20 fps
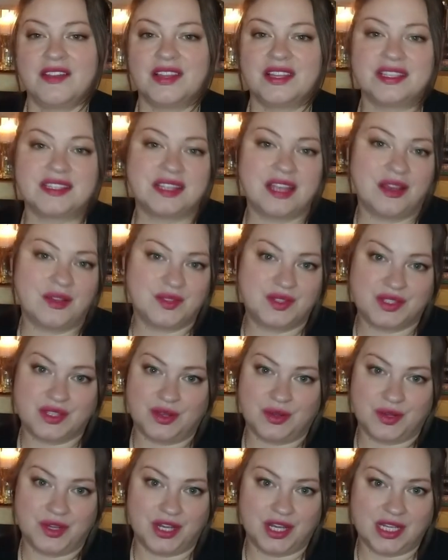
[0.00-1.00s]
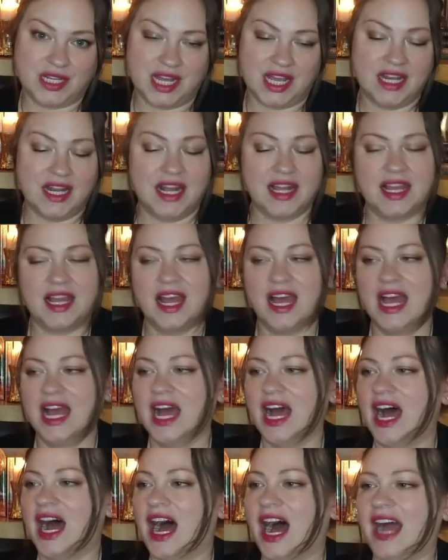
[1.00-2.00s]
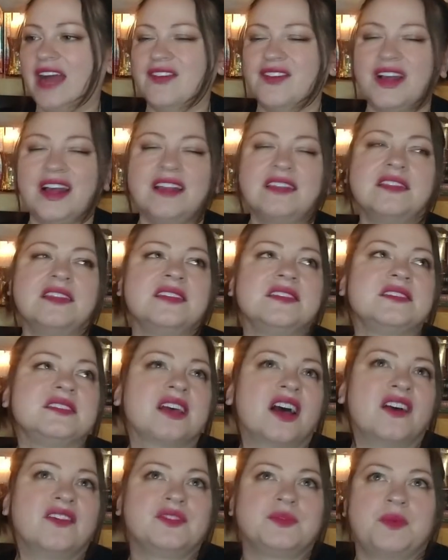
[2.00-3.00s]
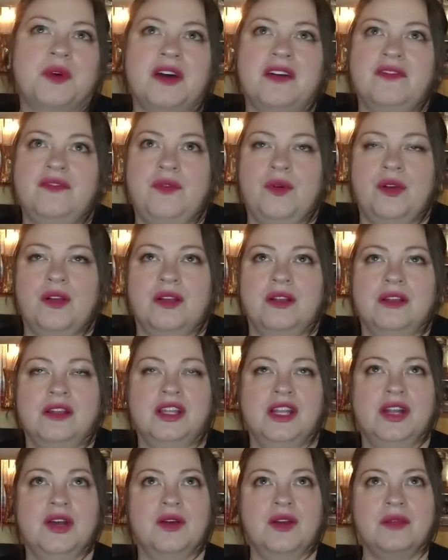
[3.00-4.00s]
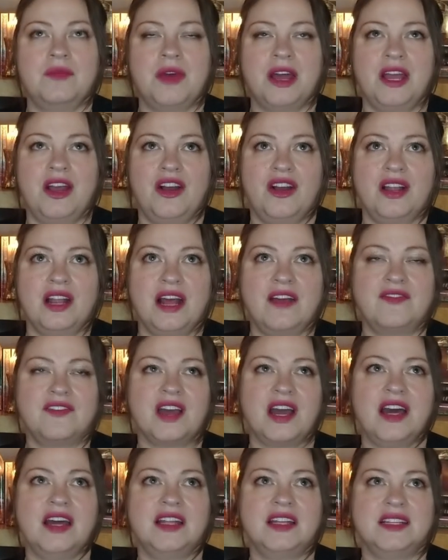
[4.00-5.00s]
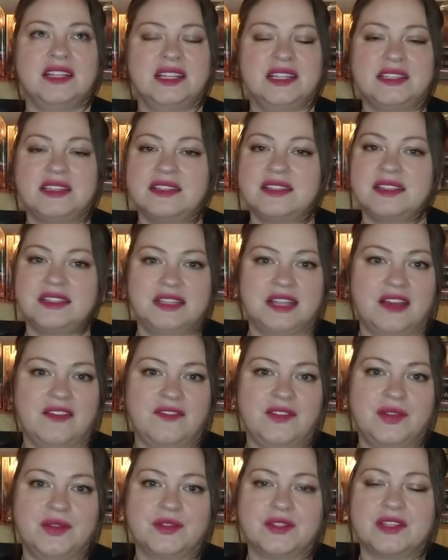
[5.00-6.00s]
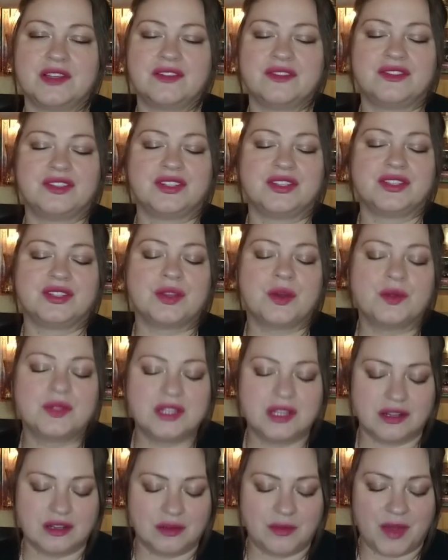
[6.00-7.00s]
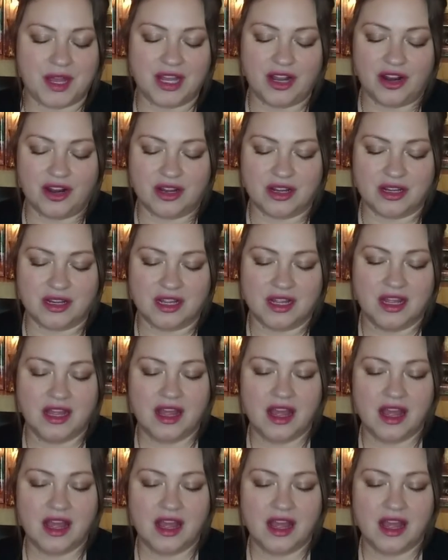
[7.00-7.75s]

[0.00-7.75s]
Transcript: This sounds so good. And I, I've got this soft spot for, you know, in my heart. I've got nieces and nephews that are just so dear to my heart.